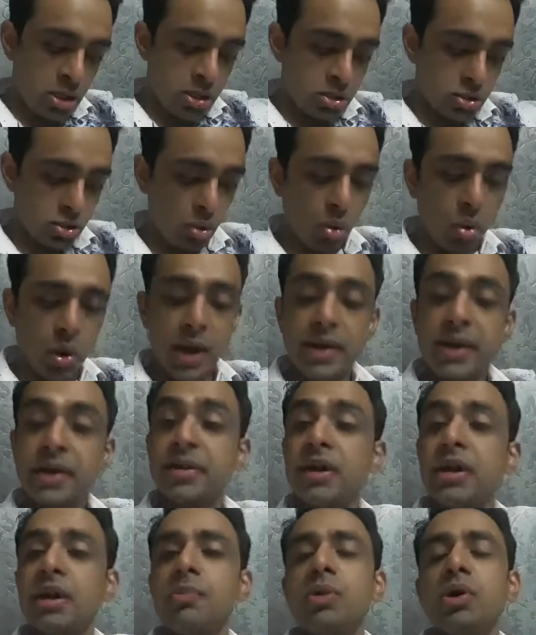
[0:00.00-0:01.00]
So
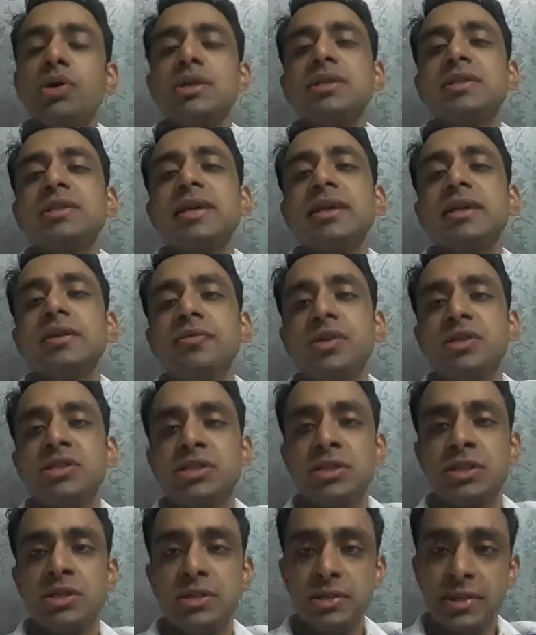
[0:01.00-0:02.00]
another important thing
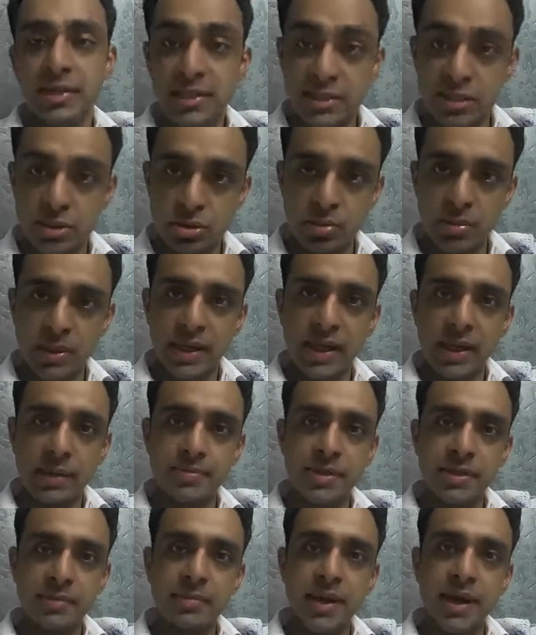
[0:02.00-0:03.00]
which needs to be
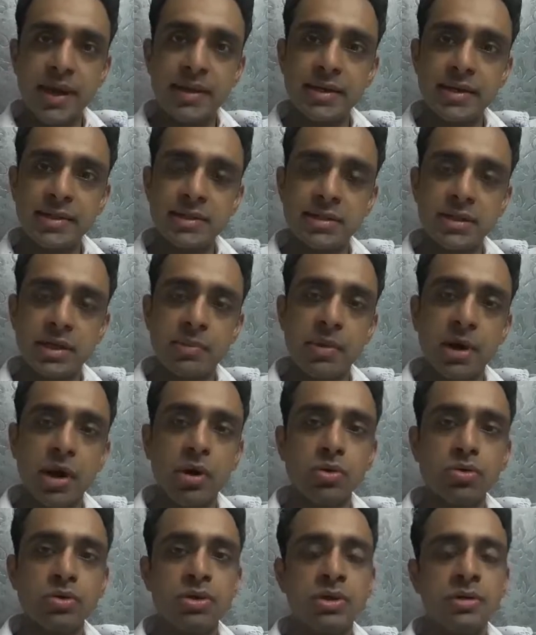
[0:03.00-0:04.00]
kept in mind is
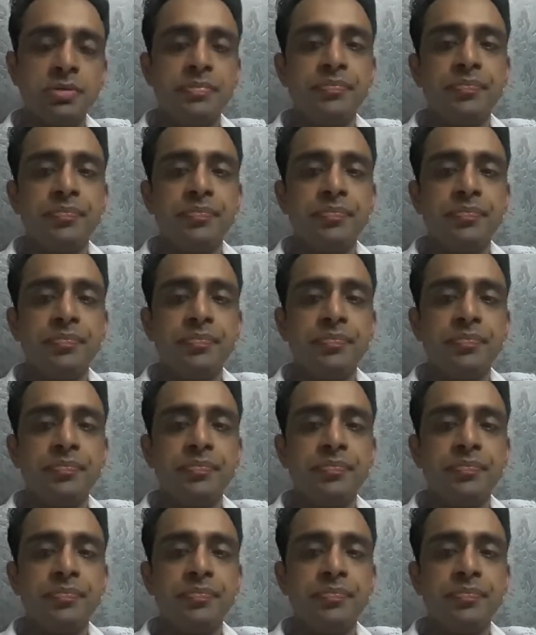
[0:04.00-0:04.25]
about